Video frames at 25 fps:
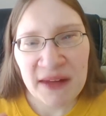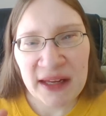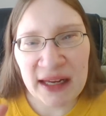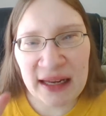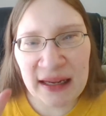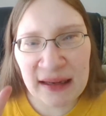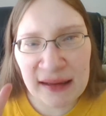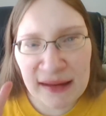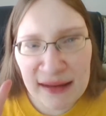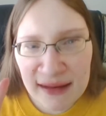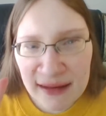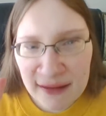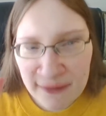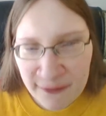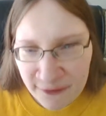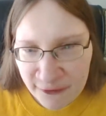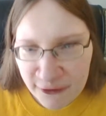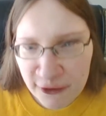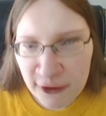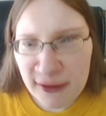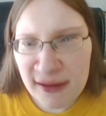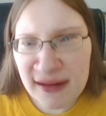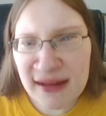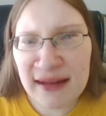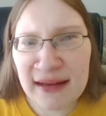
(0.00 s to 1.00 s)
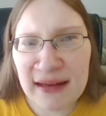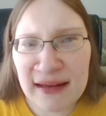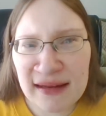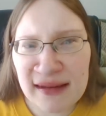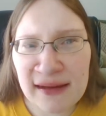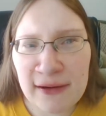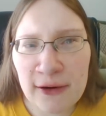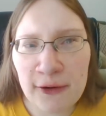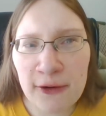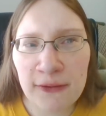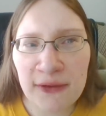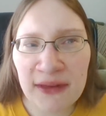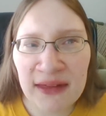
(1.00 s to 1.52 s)
it subverts its
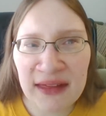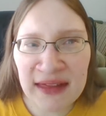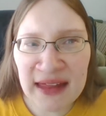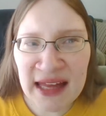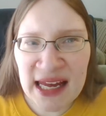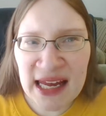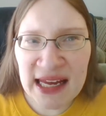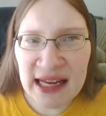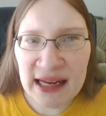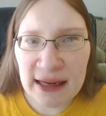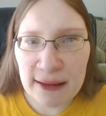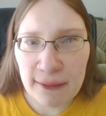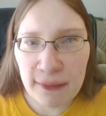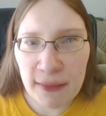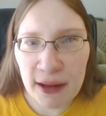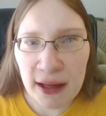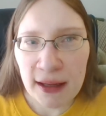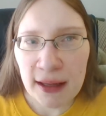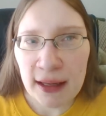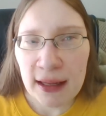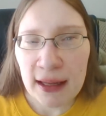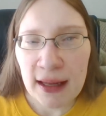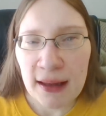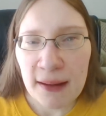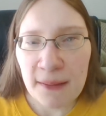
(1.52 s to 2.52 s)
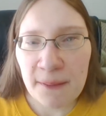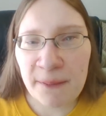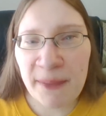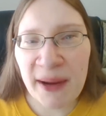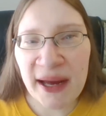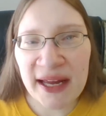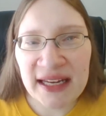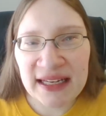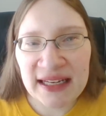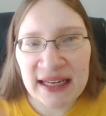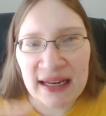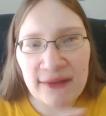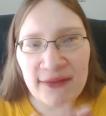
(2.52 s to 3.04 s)
own theme
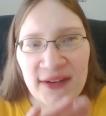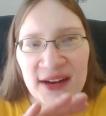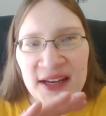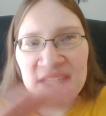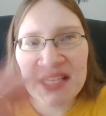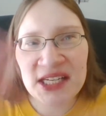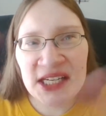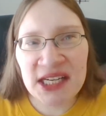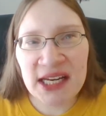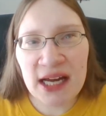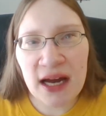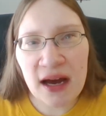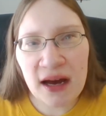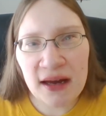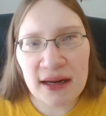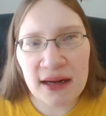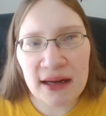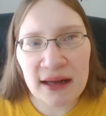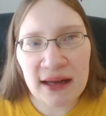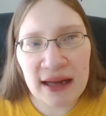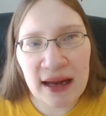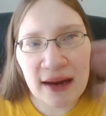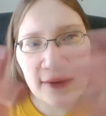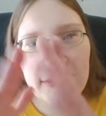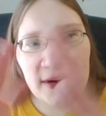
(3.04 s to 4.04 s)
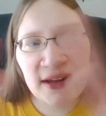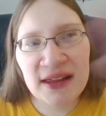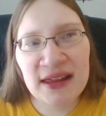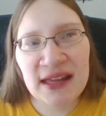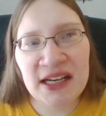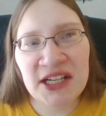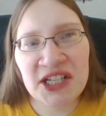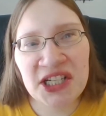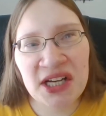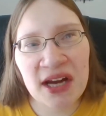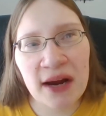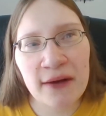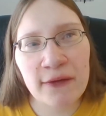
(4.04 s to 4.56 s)
by giving Tiana everything
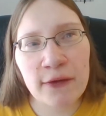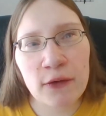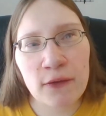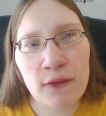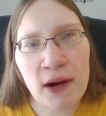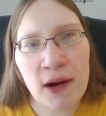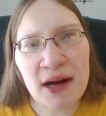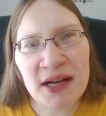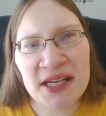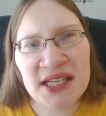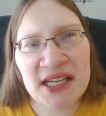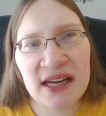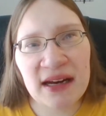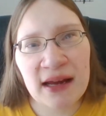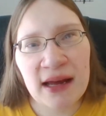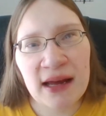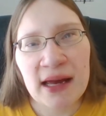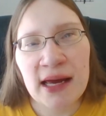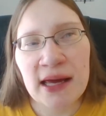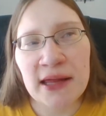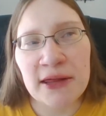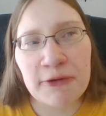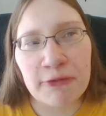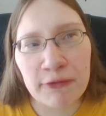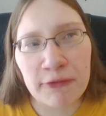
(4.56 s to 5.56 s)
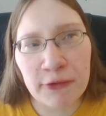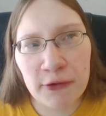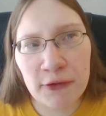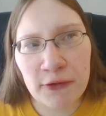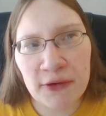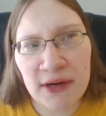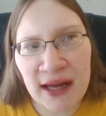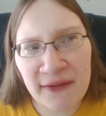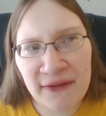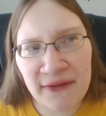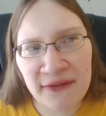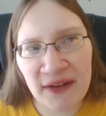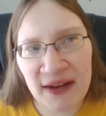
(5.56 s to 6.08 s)
she ever wanted through
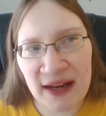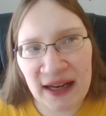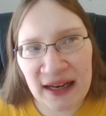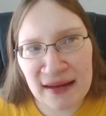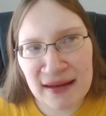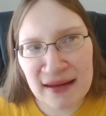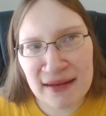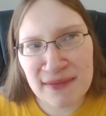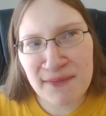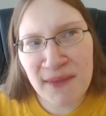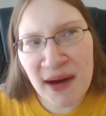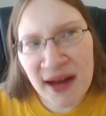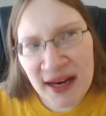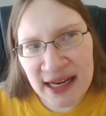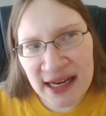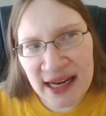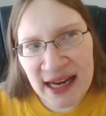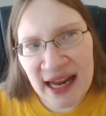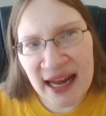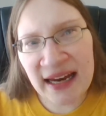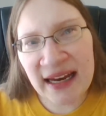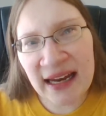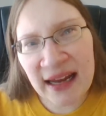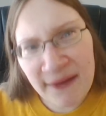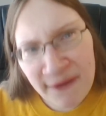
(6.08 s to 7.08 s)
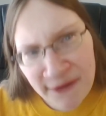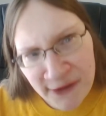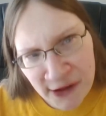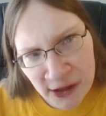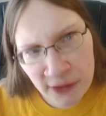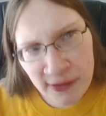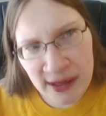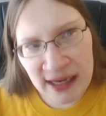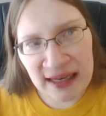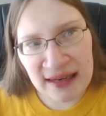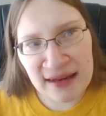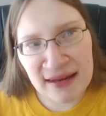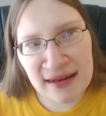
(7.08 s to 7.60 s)
Naveen's money and
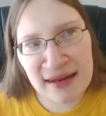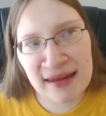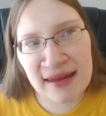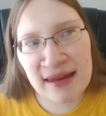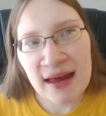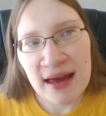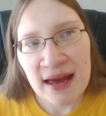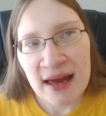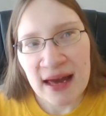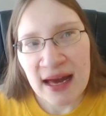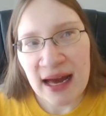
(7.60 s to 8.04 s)
influence.